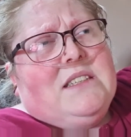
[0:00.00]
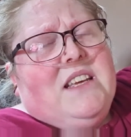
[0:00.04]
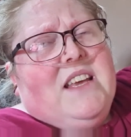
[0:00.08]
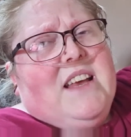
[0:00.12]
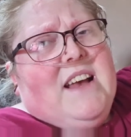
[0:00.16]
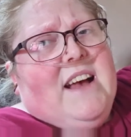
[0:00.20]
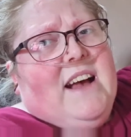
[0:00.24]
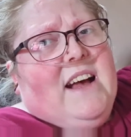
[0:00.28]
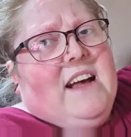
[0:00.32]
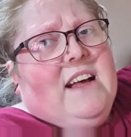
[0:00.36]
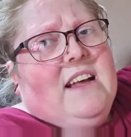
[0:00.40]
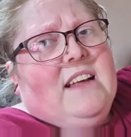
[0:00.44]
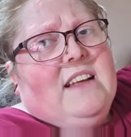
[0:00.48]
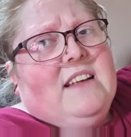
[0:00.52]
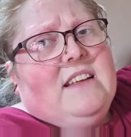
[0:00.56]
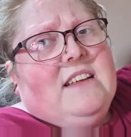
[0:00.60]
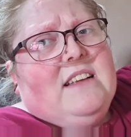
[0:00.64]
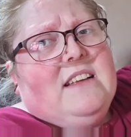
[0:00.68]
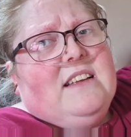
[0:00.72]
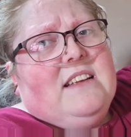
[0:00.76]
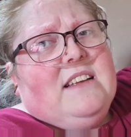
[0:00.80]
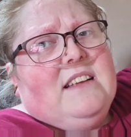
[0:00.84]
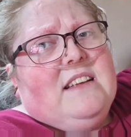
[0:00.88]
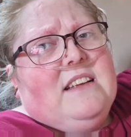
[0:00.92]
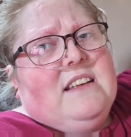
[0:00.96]
Yeah,
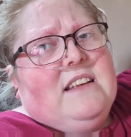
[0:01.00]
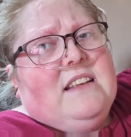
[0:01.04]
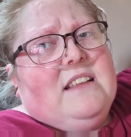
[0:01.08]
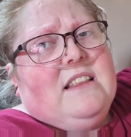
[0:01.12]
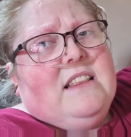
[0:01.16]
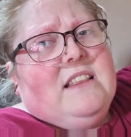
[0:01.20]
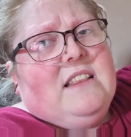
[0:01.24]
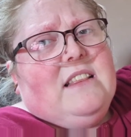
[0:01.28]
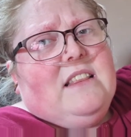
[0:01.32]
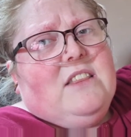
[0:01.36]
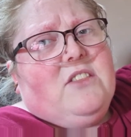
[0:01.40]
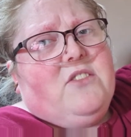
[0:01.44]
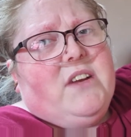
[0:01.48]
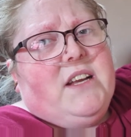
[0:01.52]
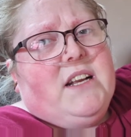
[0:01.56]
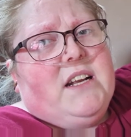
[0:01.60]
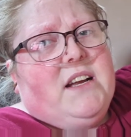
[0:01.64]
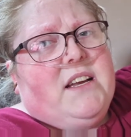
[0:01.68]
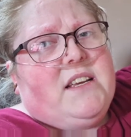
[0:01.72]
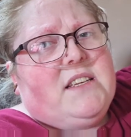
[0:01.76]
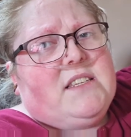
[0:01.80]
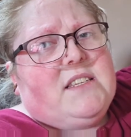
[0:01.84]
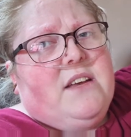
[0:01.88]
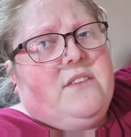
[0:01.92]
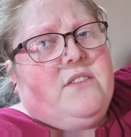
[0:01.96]

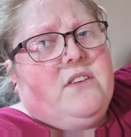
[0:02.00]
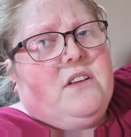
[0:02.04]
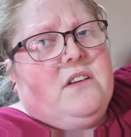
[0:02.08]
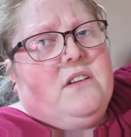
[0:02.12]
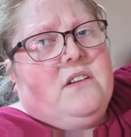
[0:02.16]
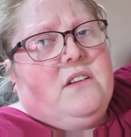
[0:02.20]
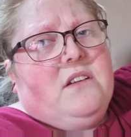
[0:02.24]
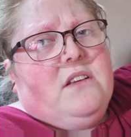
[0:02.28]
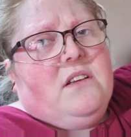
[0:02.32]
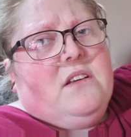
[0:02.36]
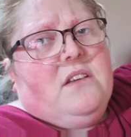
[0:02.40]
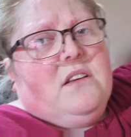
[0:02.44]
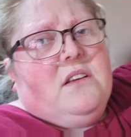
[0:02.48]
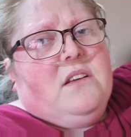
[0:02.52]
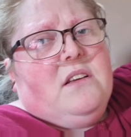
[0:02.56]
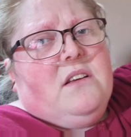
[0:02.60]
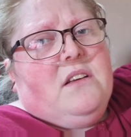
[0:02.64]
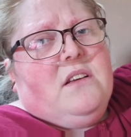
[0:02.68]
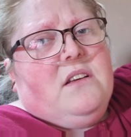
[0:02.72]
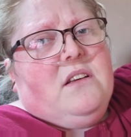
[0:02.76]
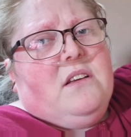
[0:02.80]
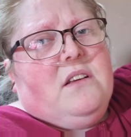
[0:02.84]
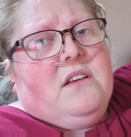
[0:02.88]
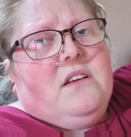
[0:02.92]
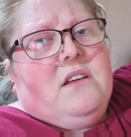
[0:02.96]
$3.97,
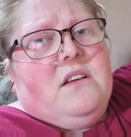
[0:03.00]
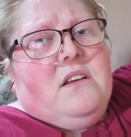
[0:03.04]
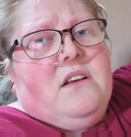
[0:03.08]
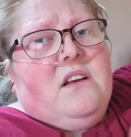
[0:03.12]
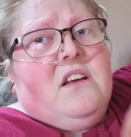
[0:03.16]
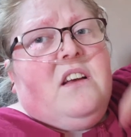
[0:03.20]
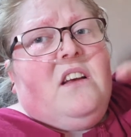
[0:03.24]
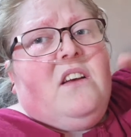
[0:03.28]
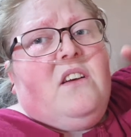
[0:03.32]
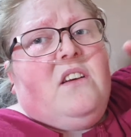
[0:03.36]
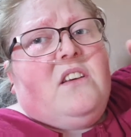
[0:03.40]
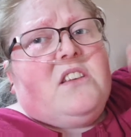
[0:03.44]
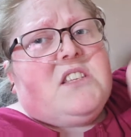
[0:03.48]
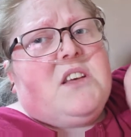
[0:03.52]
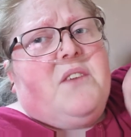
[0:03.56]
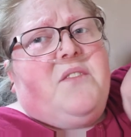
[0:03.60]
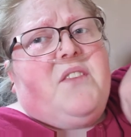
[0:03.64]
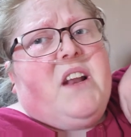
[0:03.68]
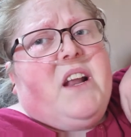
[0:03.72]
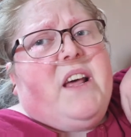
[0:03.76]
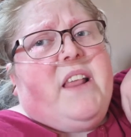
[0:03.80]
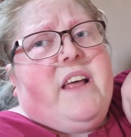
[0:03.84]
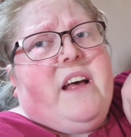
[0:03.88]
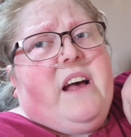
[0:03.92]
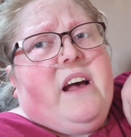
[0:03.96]

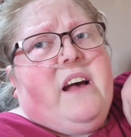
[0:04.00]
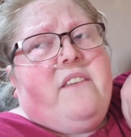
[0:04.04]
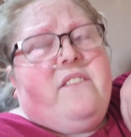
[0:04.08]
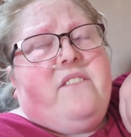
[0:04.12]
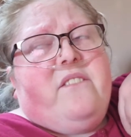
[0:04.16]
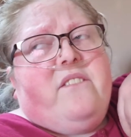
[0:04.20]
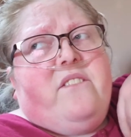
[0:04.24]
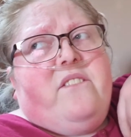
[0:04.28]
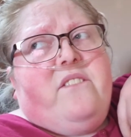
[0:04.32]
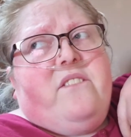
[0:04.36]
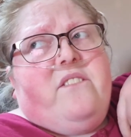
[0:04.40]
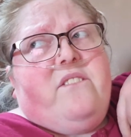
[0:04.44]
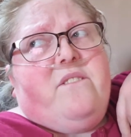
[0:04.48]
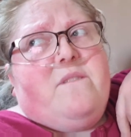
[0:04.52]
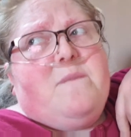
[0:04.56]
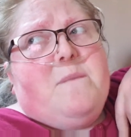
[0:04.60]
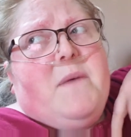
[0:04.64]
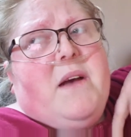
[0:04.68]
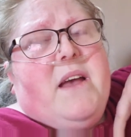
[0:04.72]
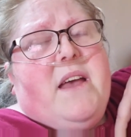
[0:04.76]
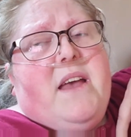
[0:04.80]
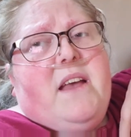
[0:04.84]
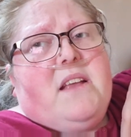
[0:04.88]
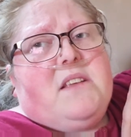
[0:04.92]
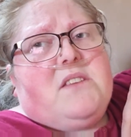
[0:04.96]
something like that.
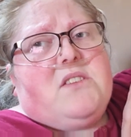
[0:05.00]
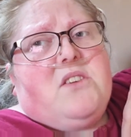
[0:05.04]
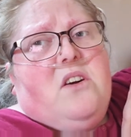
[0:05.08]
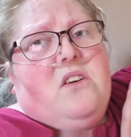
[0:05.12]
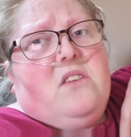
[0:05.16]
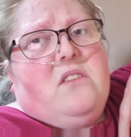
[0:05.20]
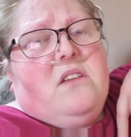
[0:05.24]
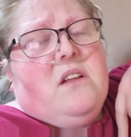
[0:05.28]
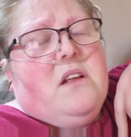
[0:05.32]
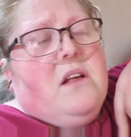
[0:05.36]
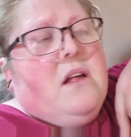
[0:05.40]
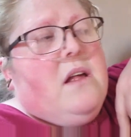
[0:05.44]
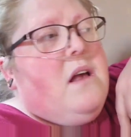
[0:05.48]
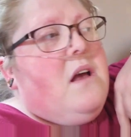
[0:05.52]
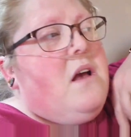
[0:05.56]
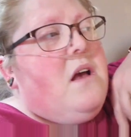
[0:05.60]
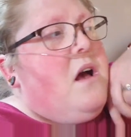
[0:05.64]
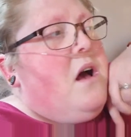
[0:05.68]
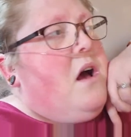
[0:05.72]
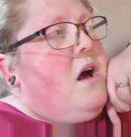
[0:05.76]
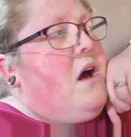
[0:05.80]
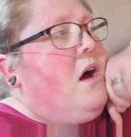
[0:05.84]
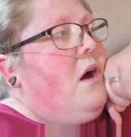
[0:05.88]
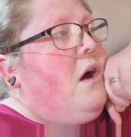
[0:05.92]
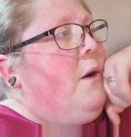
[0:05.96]
My head's gone.
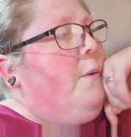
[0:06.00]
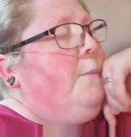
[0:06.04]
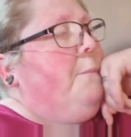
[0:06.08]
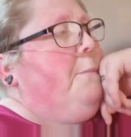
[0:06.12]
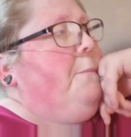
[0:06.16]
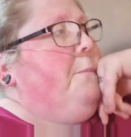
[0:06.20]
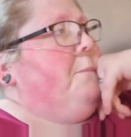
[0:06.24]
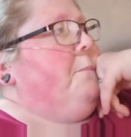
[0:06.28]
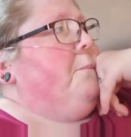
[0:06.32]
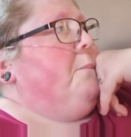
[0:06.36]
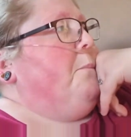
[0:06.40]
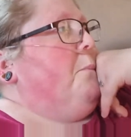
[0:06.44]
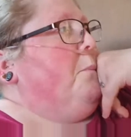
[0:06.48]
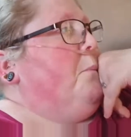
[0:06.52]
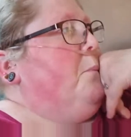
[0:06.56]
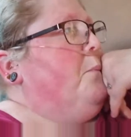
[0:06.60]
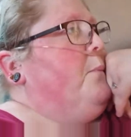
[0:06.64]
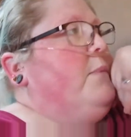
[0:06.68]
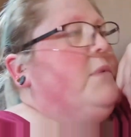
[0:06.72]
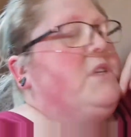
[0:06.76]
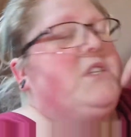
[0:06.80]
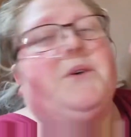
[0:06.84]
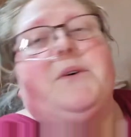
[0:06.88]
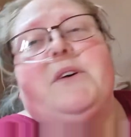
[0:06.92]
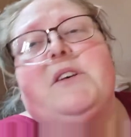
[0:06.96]

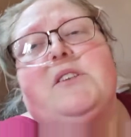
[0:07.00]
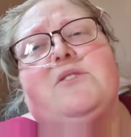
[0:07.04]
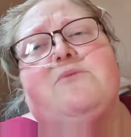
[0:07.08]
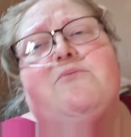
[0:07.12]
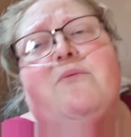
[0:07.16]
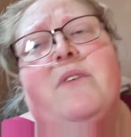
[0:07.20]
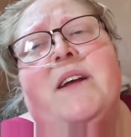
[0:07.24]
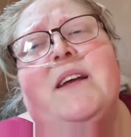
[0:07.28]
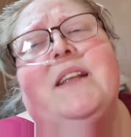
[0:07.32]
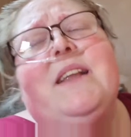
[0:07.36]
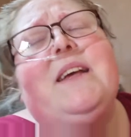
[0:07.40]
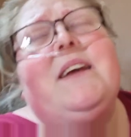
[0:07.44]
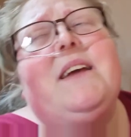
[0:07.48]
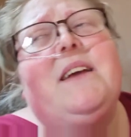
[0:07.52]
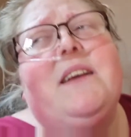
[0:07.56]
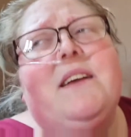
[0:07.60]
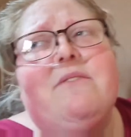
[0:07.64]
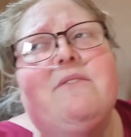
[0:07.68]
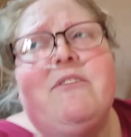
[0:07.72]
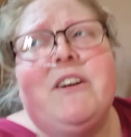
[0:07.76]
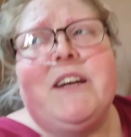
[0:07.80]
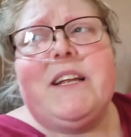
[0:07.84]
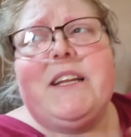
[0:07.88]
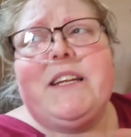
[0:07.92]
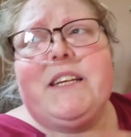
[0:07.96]
So it's
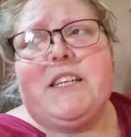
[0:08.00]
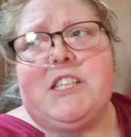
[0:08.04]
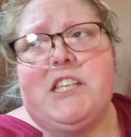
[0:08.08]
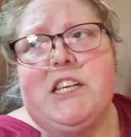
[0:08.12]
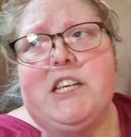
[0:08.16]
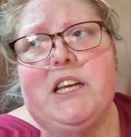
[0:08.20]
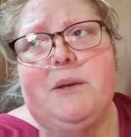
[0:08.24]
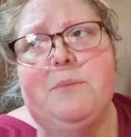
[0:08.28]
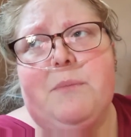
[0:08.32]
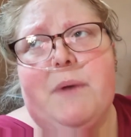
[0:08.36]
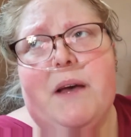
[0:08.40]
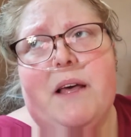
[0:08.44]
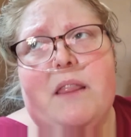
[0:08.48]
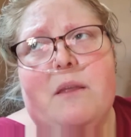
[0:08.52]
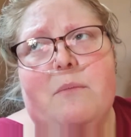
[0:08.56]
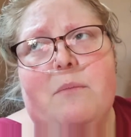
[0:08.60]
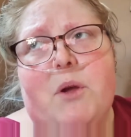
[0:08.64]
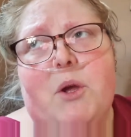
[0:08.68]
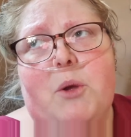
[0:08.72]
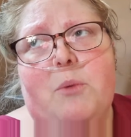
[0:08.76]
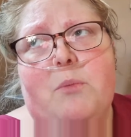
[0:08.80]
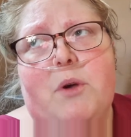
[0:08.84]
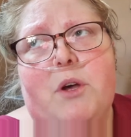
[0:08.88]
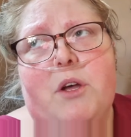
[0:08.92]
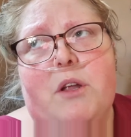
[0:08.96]
really cheap at
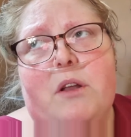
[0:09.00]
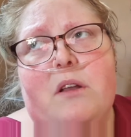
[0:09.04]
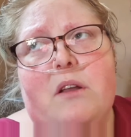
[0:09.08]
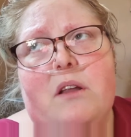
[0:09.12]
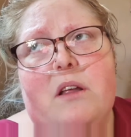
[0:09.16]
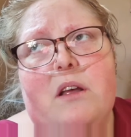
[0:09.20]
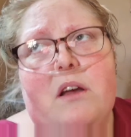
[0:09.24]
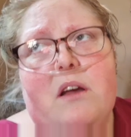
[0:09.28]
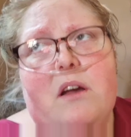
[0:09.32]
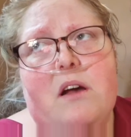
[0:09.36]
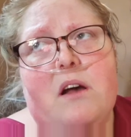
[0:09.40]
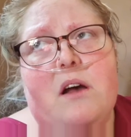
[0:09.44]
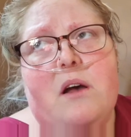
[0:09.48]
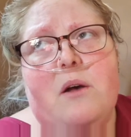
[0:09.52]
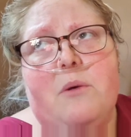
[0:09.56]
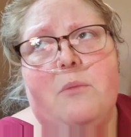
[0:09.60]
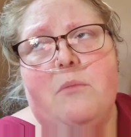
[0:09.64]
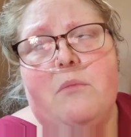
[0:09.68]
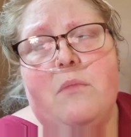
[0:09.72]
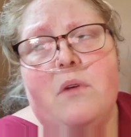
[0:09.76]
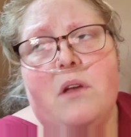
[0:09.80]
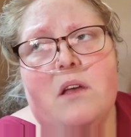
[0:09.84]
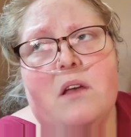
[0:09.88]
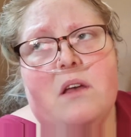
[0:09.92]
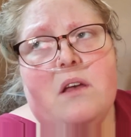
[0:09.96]
the moment.
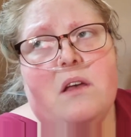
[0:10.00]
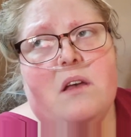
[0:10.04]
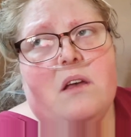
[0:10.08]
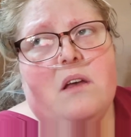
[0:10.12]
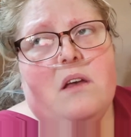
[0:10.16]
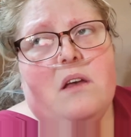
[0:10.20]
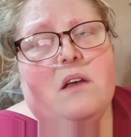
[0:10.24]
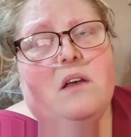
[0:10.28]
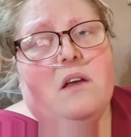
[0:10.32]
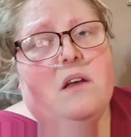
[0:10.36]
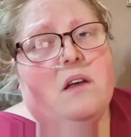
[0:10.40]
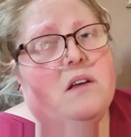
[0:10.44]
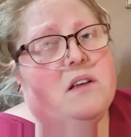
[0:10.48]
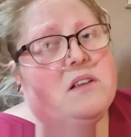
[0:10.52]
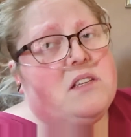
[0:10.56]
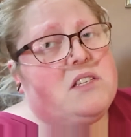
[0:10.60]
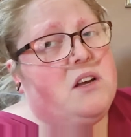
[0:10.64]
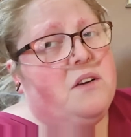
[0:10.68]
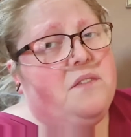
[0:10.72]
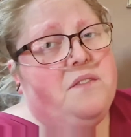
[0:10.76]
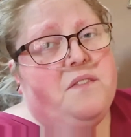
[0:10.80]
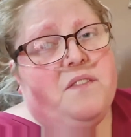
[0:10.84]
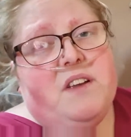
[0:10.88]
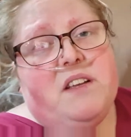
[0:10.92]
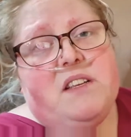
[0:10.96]

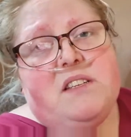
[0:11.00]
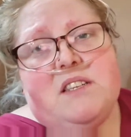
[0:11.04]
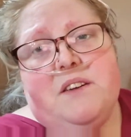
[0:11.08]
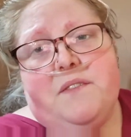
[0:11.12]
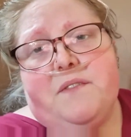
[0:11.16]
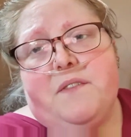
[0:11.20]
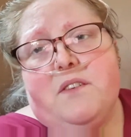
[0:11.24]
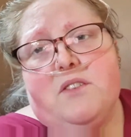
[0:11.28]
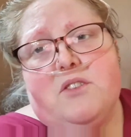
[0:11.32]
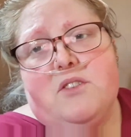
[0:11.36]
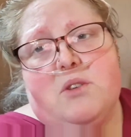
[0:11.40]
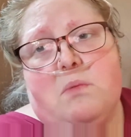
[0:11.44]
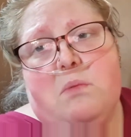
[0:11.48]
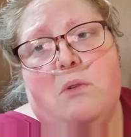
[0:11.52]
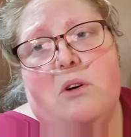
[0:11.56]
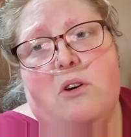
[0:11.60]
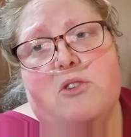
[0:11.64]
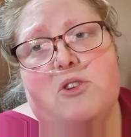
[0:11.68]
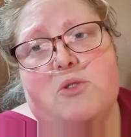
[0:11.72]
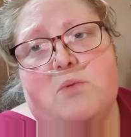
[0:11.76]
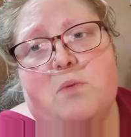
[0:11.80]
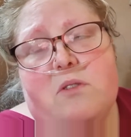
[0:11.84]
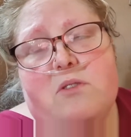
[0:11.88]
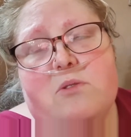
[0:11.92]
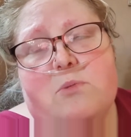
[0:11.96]
Something different to
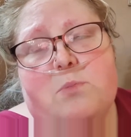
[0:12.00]
watch